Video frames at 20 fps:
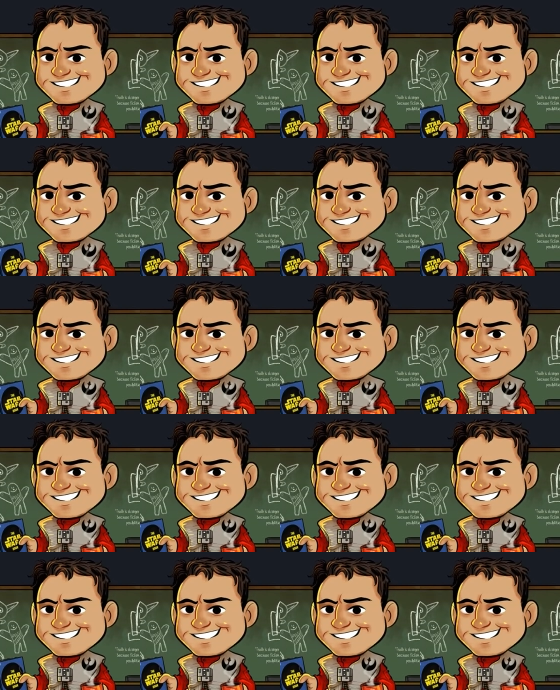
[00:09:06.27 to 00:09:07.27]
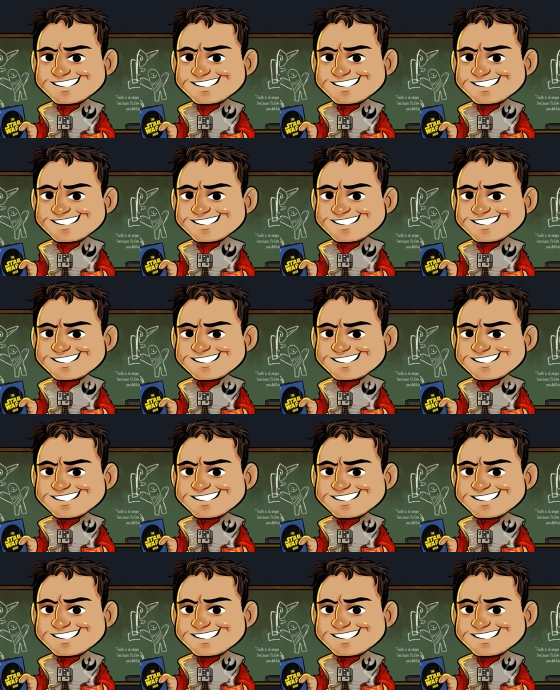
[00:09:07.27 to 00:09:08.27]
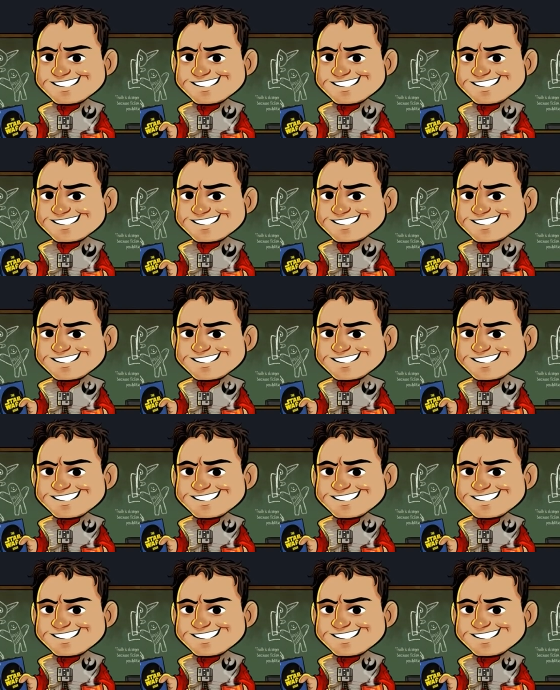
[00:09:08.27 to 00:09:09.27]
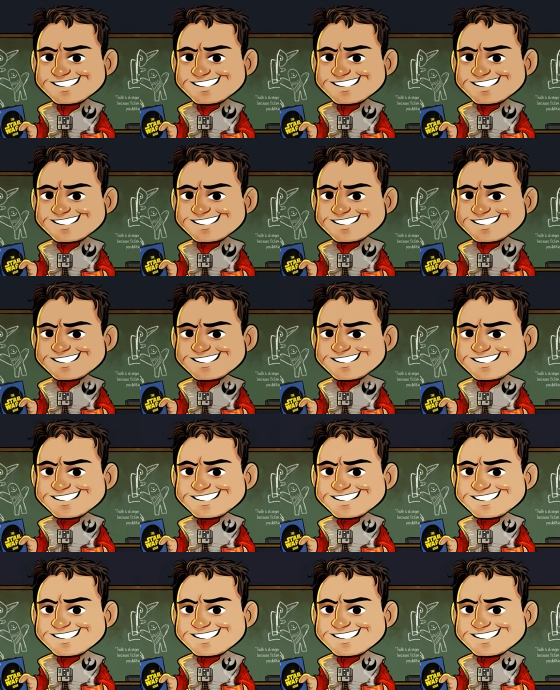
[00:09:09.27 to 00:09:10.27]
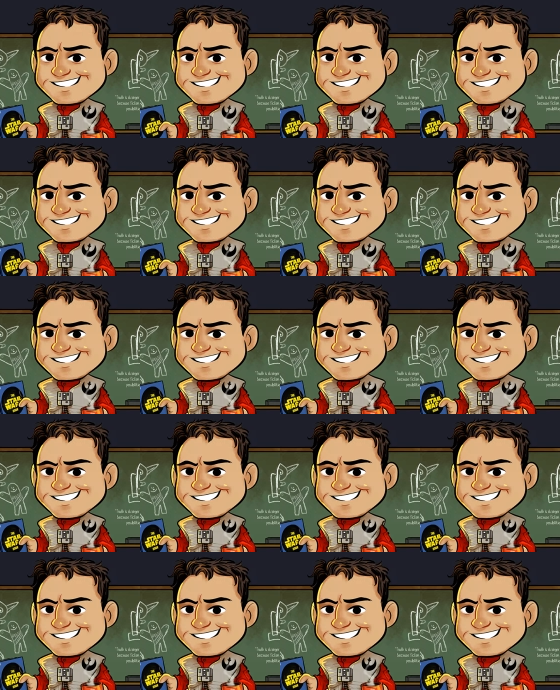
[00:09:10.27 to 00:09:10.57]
Nothing is said.